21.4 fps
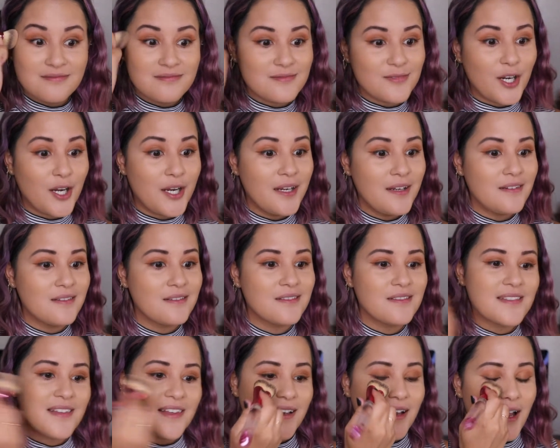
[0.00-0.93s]
right?
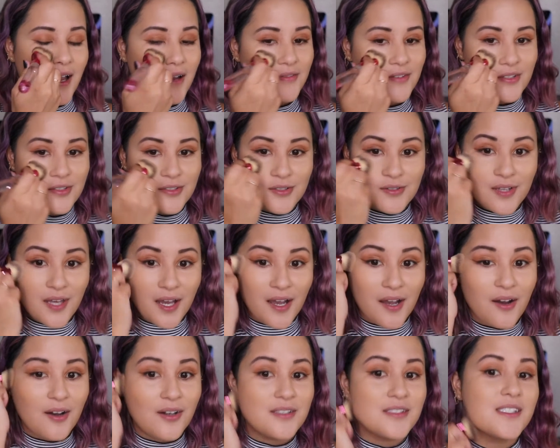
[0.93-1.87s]
Like, I have to do
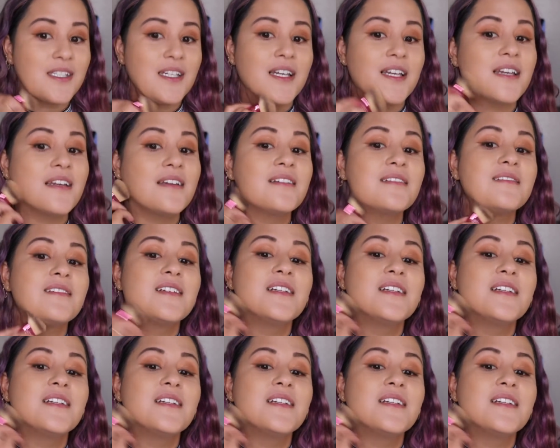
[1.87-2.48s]
that all day.